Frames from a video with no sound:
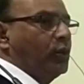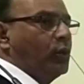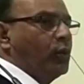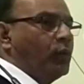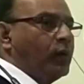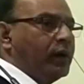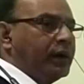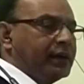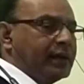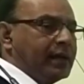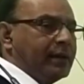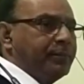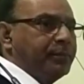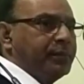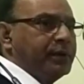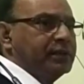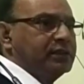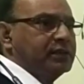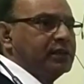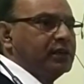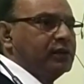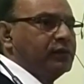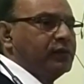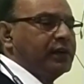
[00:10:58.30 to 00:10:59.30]
lower
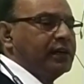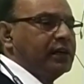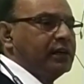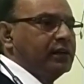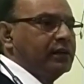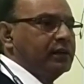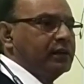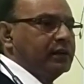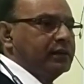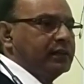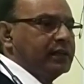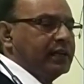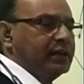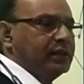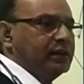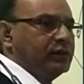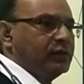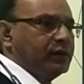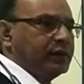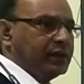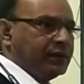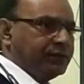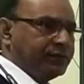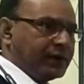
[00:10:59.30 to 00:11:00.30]
temperature than
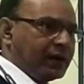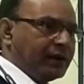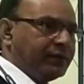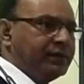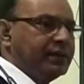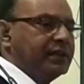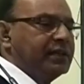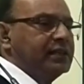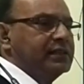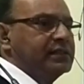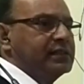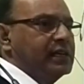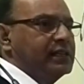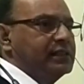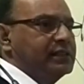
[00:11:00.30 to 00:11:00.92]
25 degrees